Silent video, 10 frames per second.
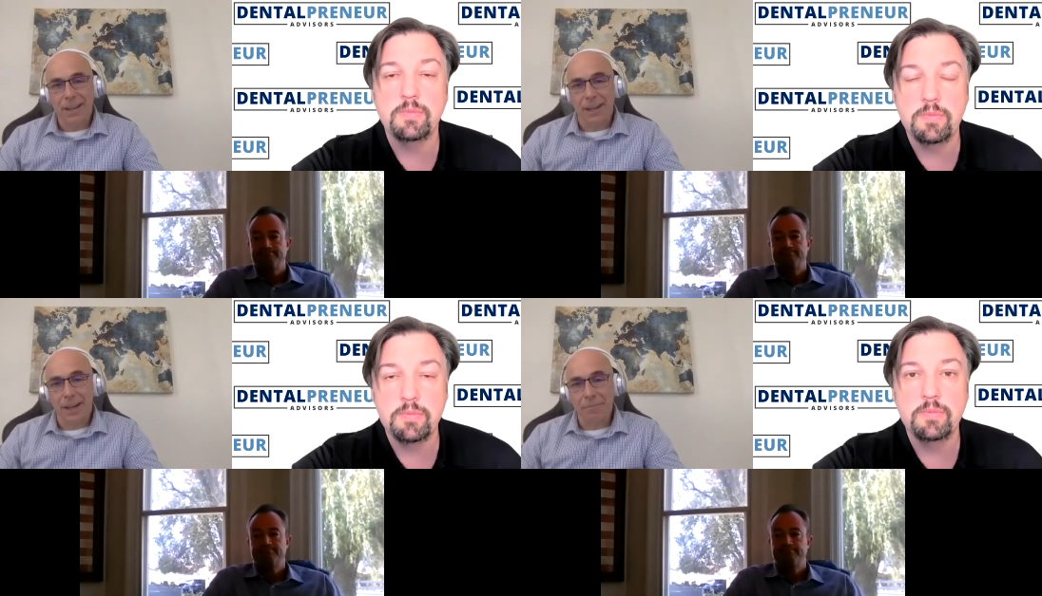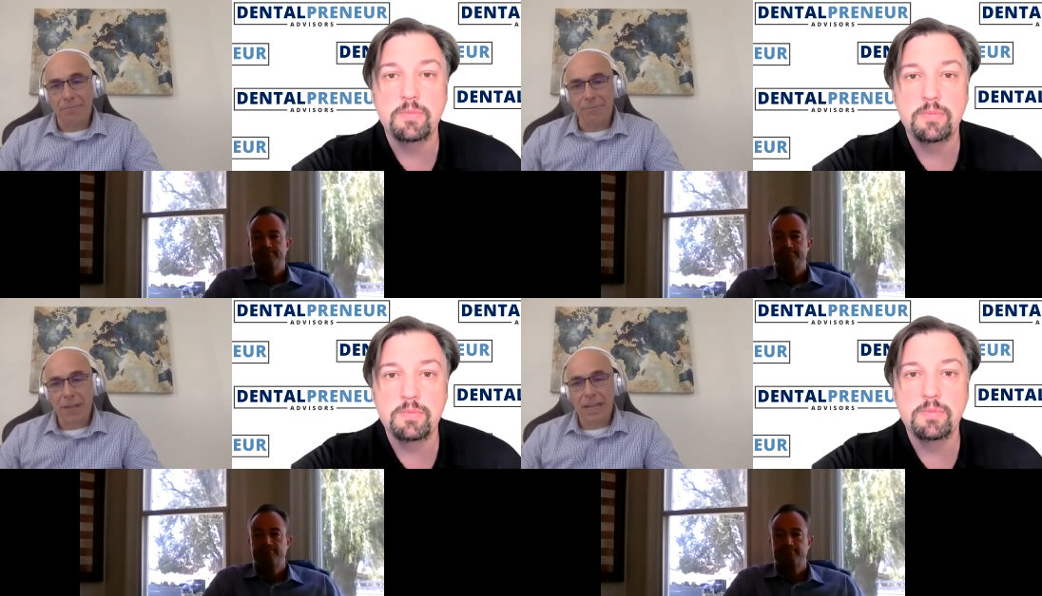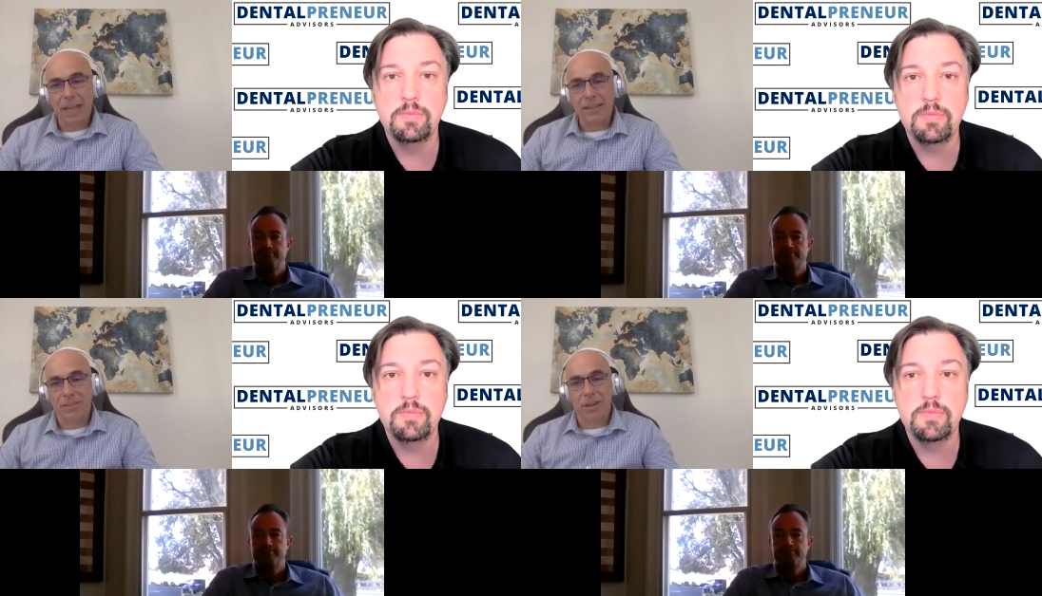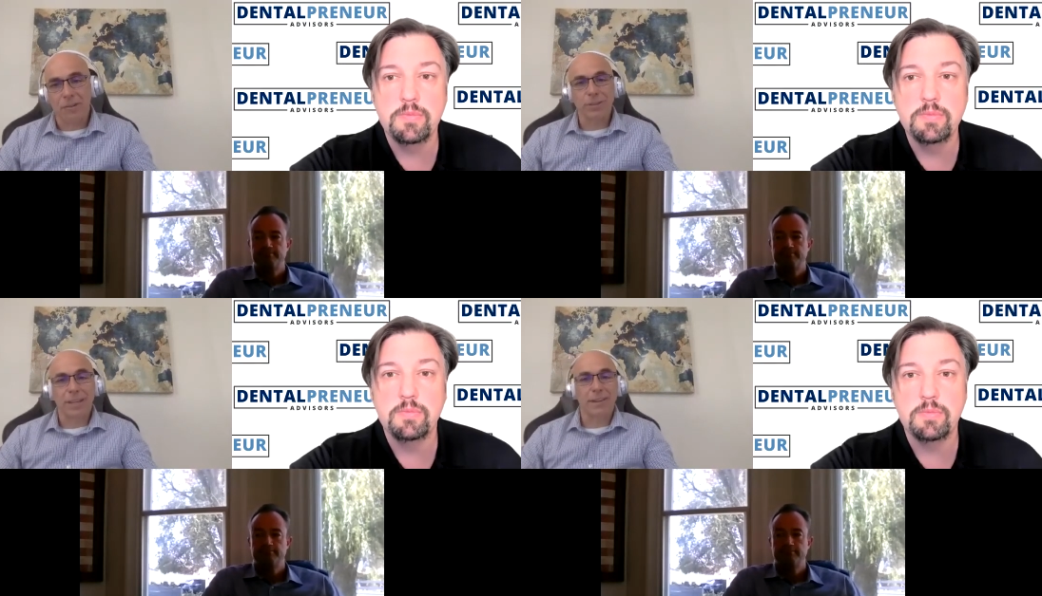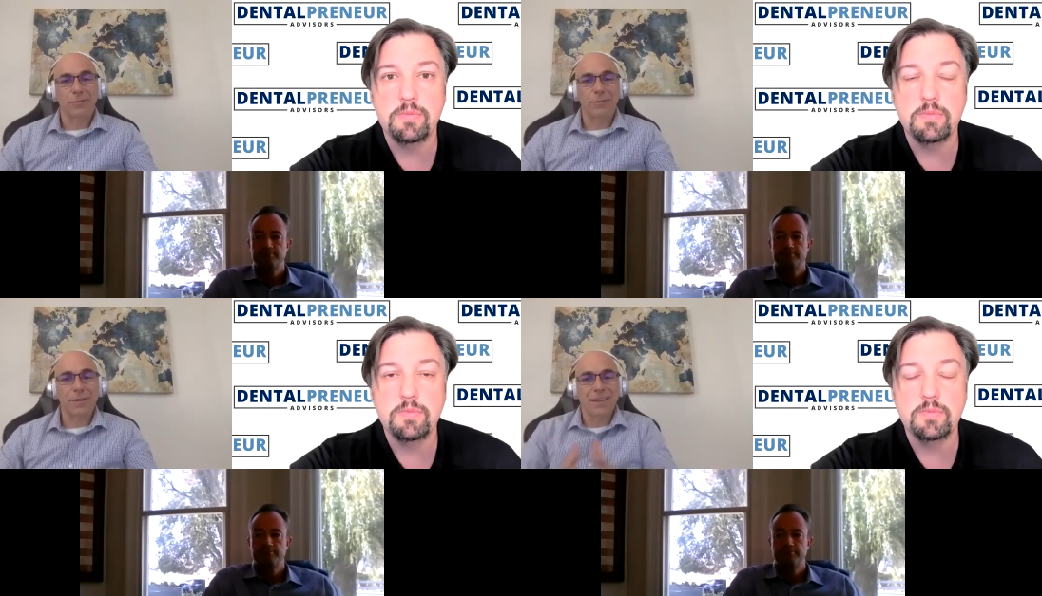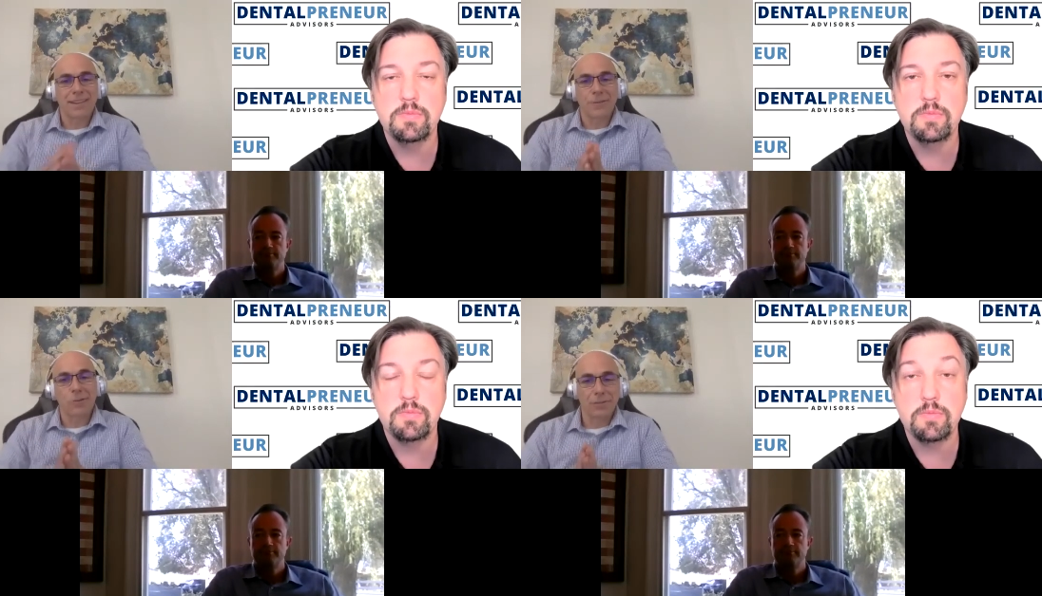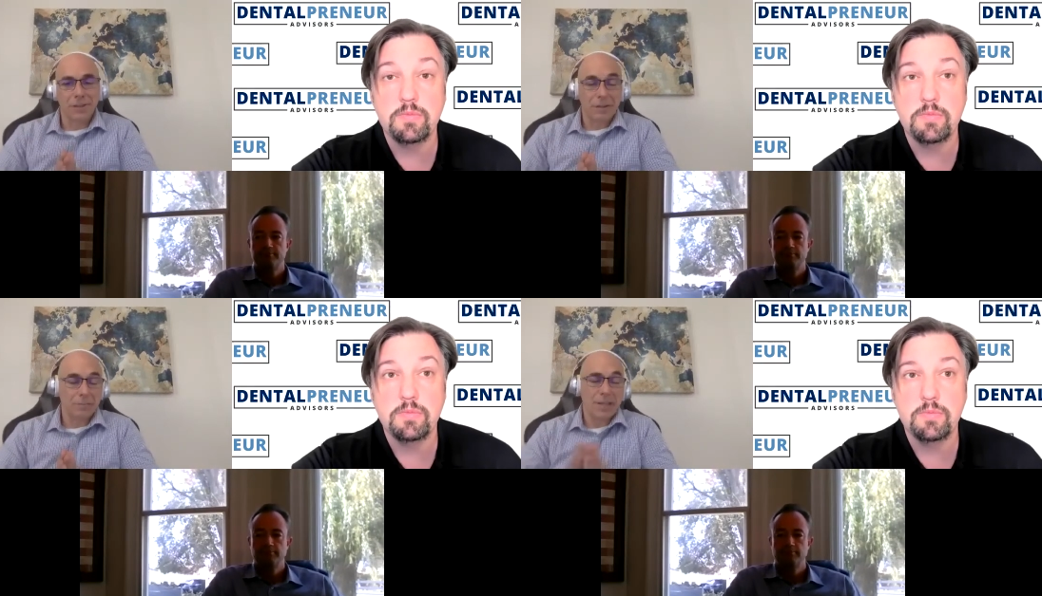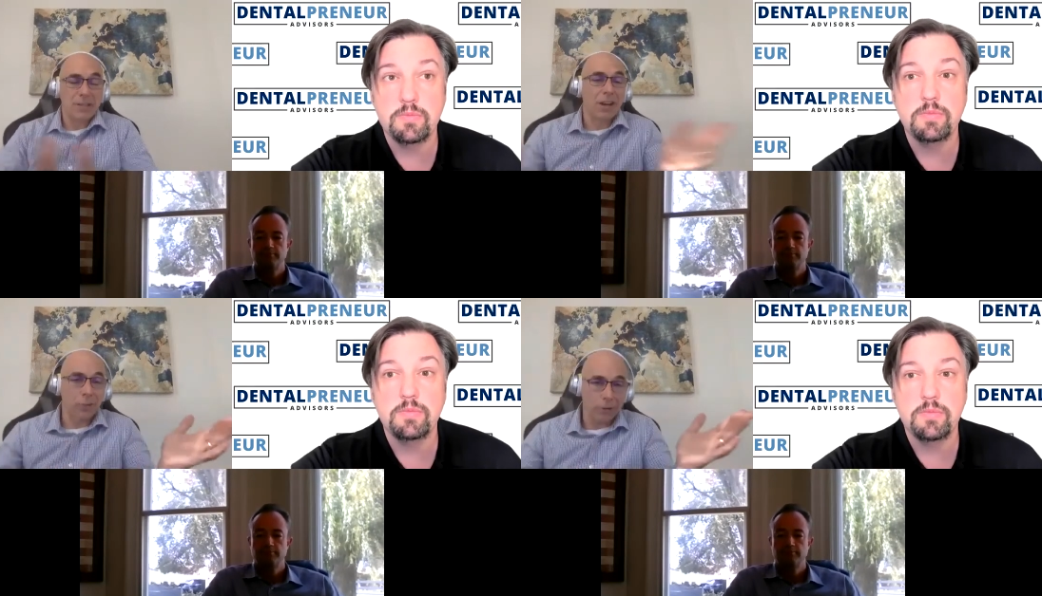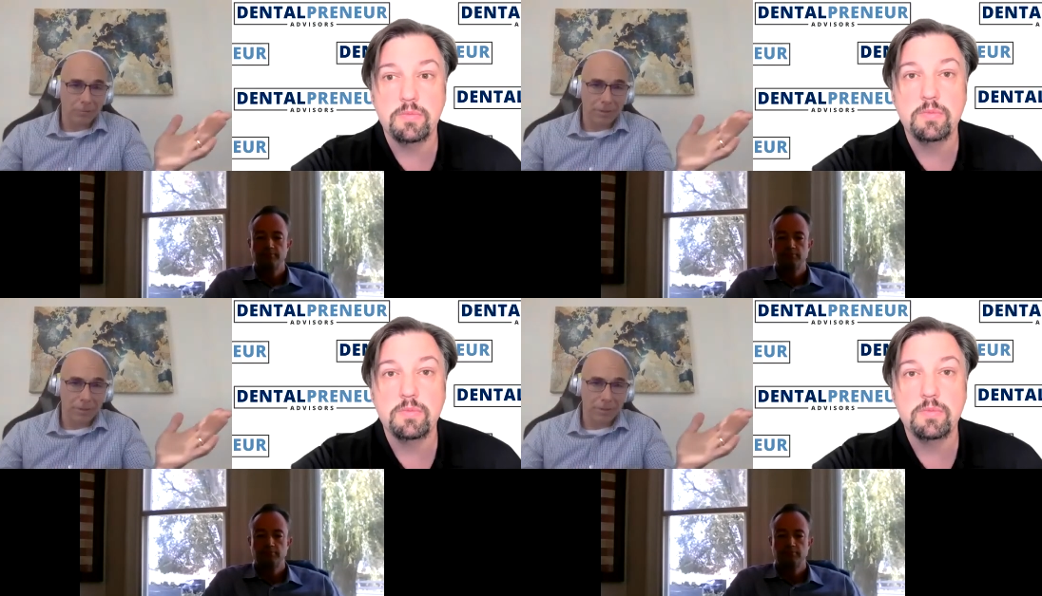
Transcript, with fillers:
Speaker 1: Um, as general dentists, we tend to be general.